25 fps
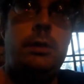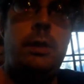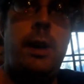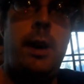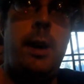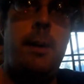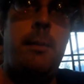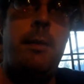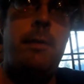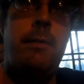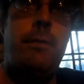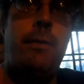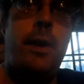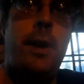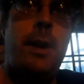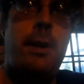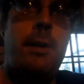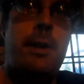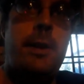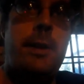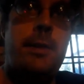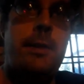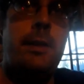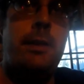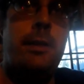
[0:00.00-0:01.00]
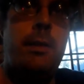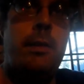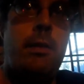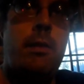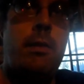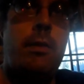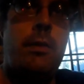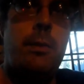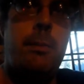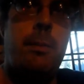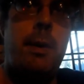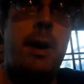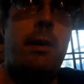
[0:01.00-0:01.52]
I've been following the
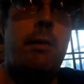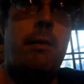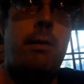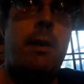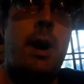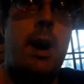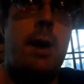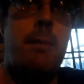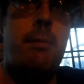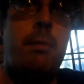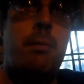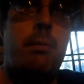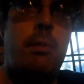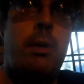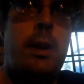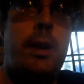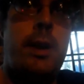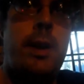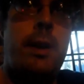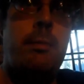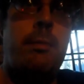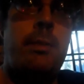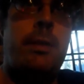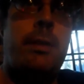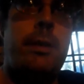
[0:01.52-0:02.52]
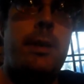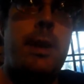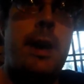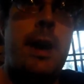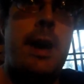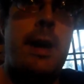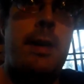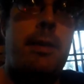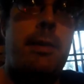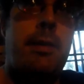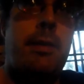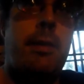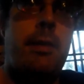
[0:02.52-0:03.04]
news about Robin Williams'
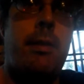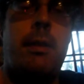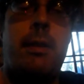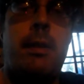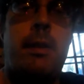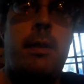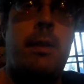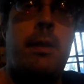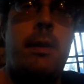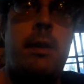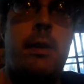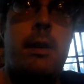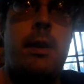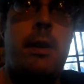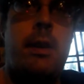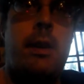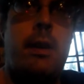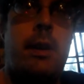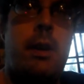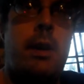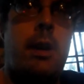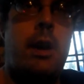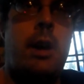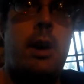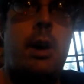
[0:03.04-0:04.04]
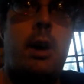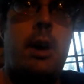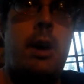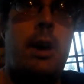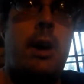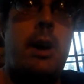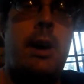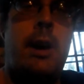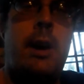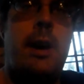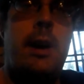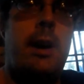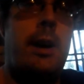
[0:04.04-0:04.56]
death,
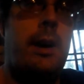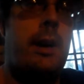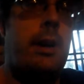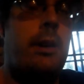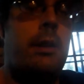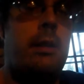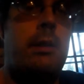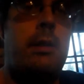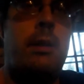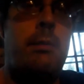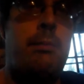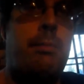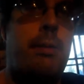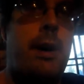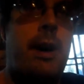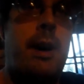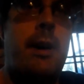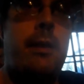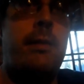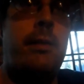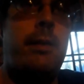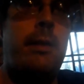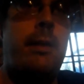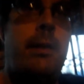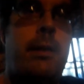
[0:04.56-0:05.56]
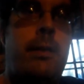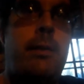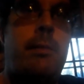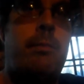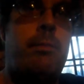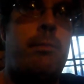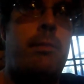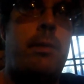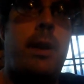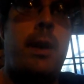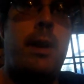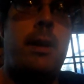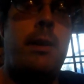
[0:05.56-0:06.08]
uh, depression.
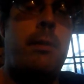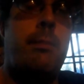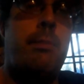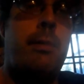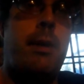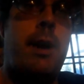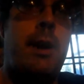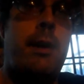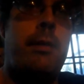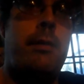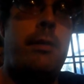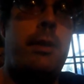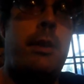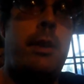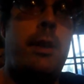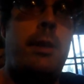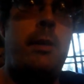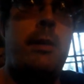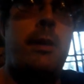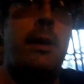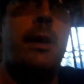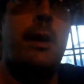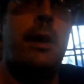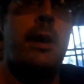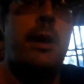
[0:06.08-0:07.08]
He had depression. He